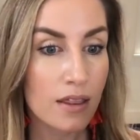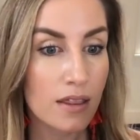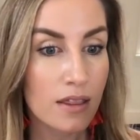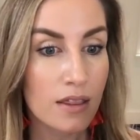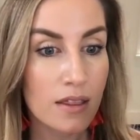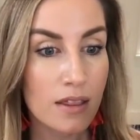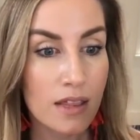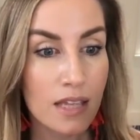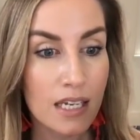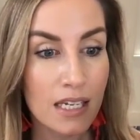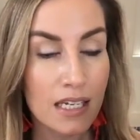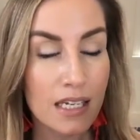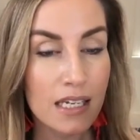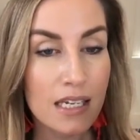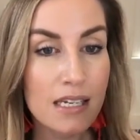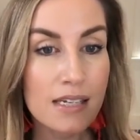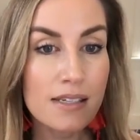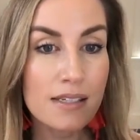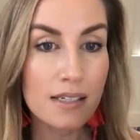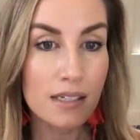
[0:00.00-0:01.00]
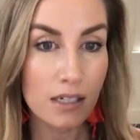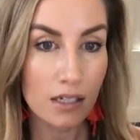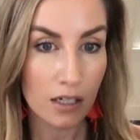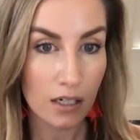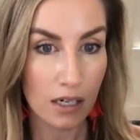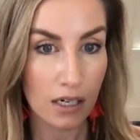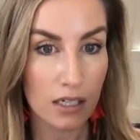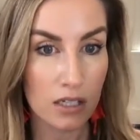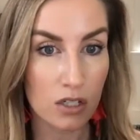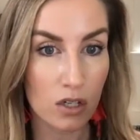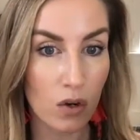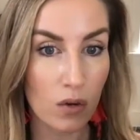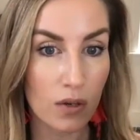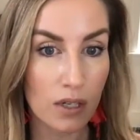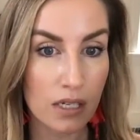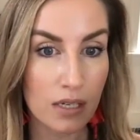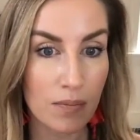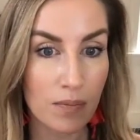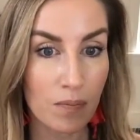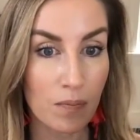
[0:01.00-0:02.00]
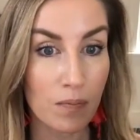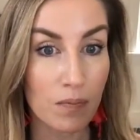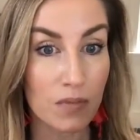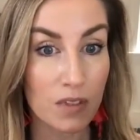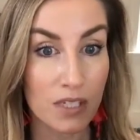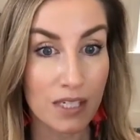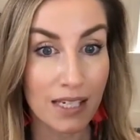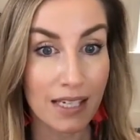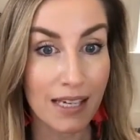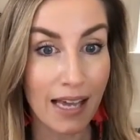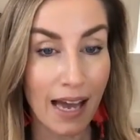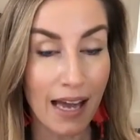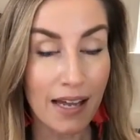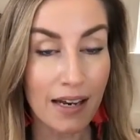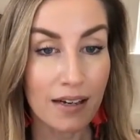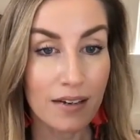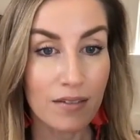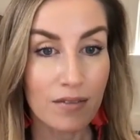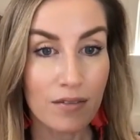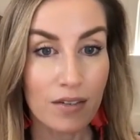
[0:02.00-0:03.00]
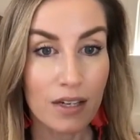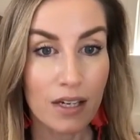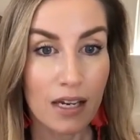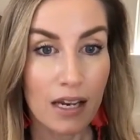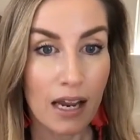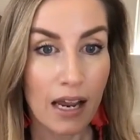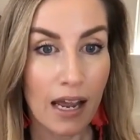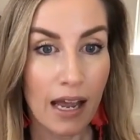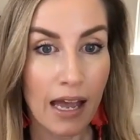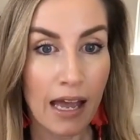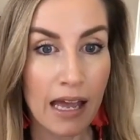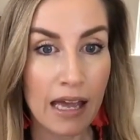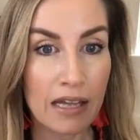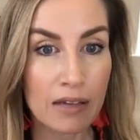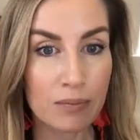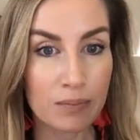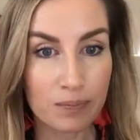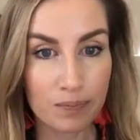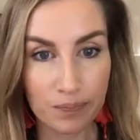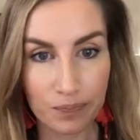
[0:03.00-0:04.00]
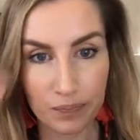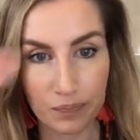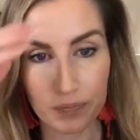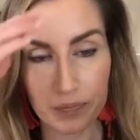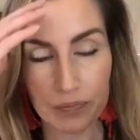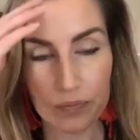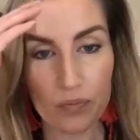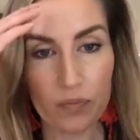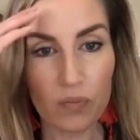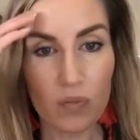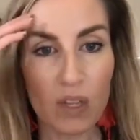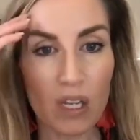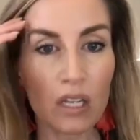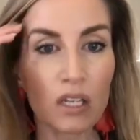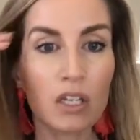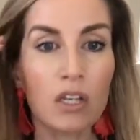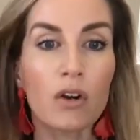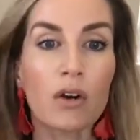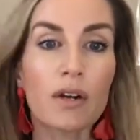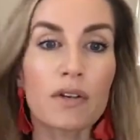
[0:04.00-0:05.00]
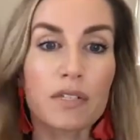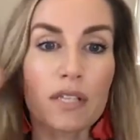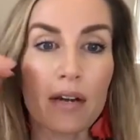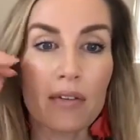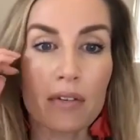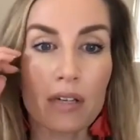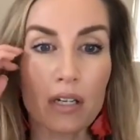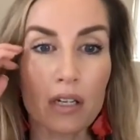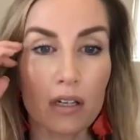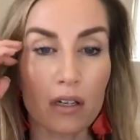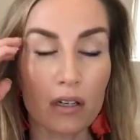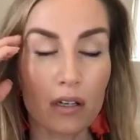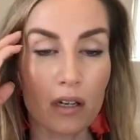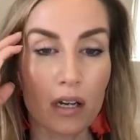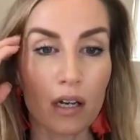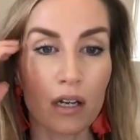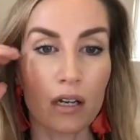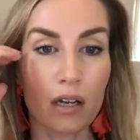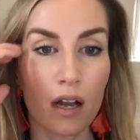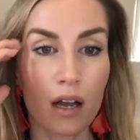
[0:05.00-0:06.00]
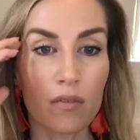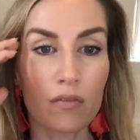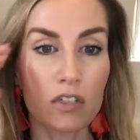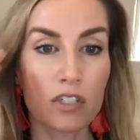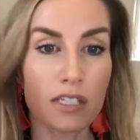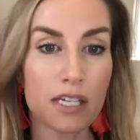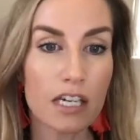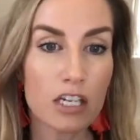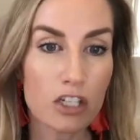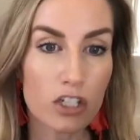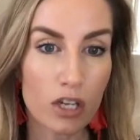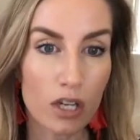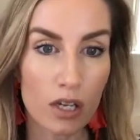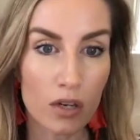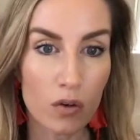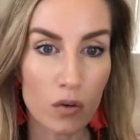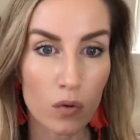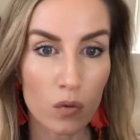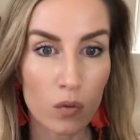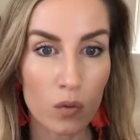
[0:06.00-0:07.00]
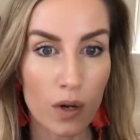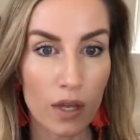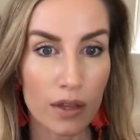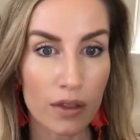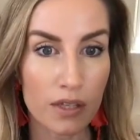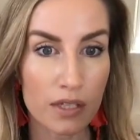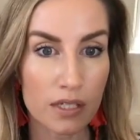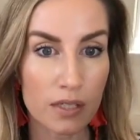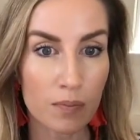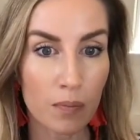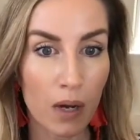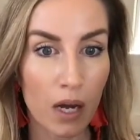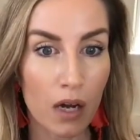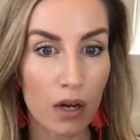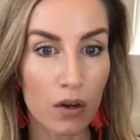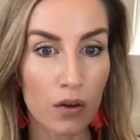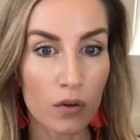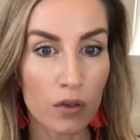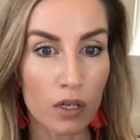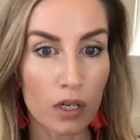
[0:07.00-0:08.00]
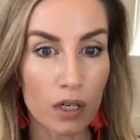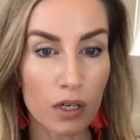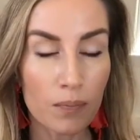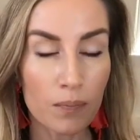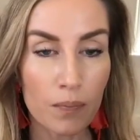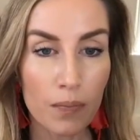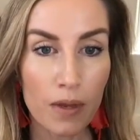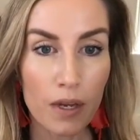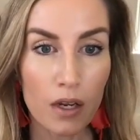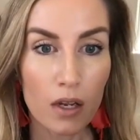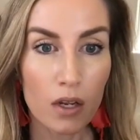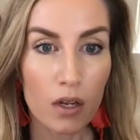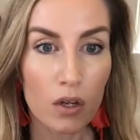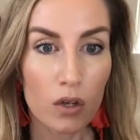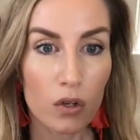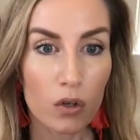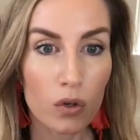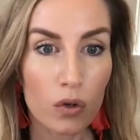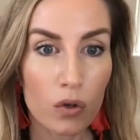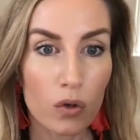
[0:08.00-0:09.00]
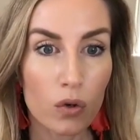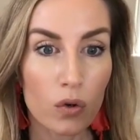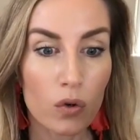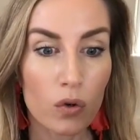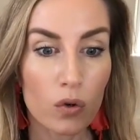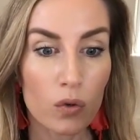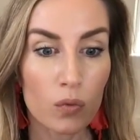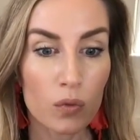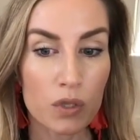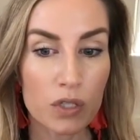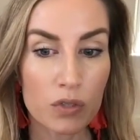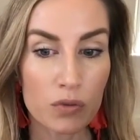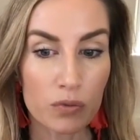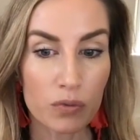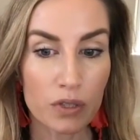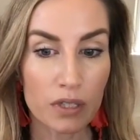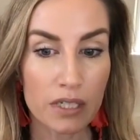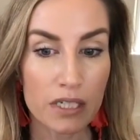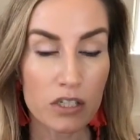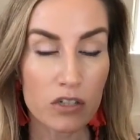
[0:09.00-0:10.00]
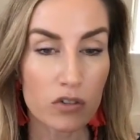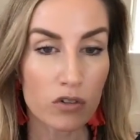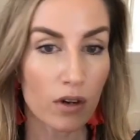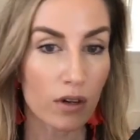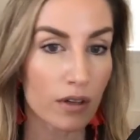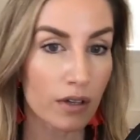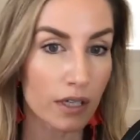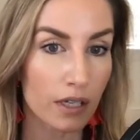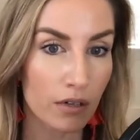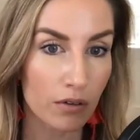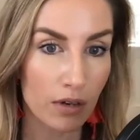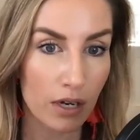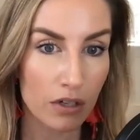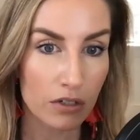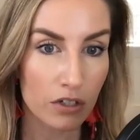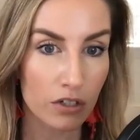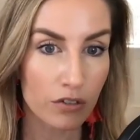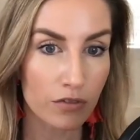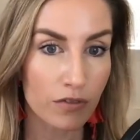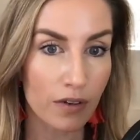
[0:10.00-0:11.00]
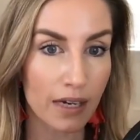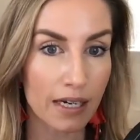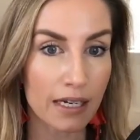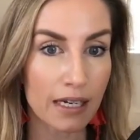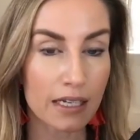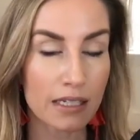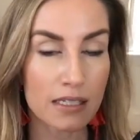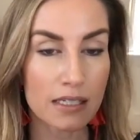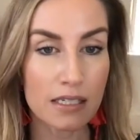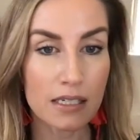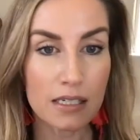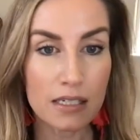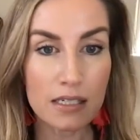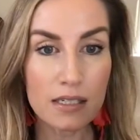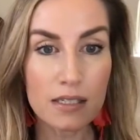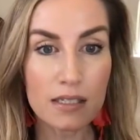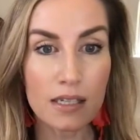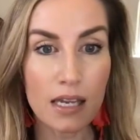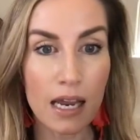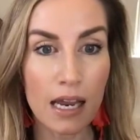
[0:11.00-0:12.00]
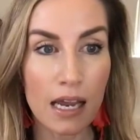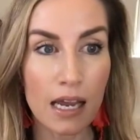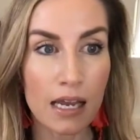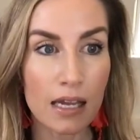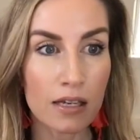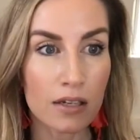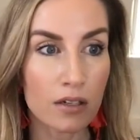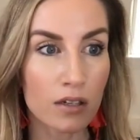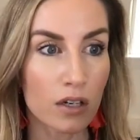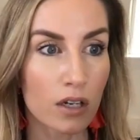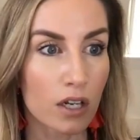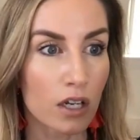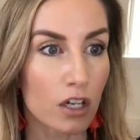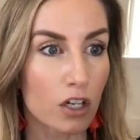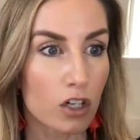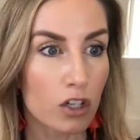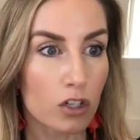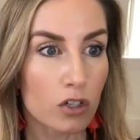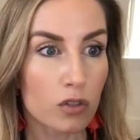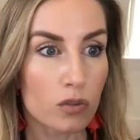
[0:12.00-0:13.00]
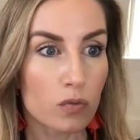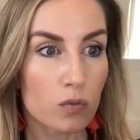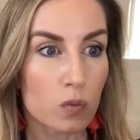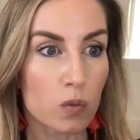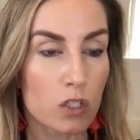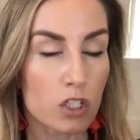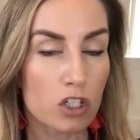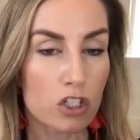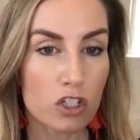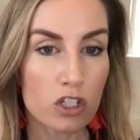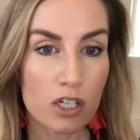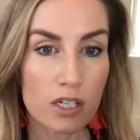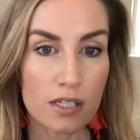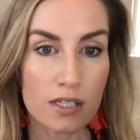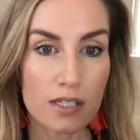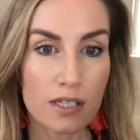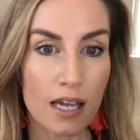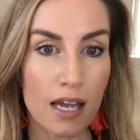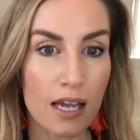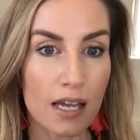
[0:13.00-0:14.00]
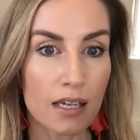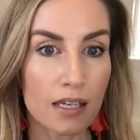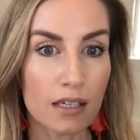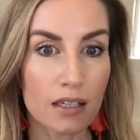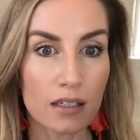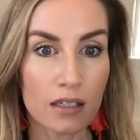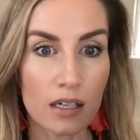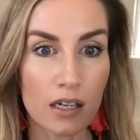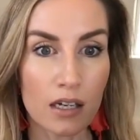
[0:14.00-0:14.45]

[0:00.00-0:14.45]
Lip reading: The easier it's going to get. And, I was having a conversation with a spa owner who was really struggling around her finances and was just saying,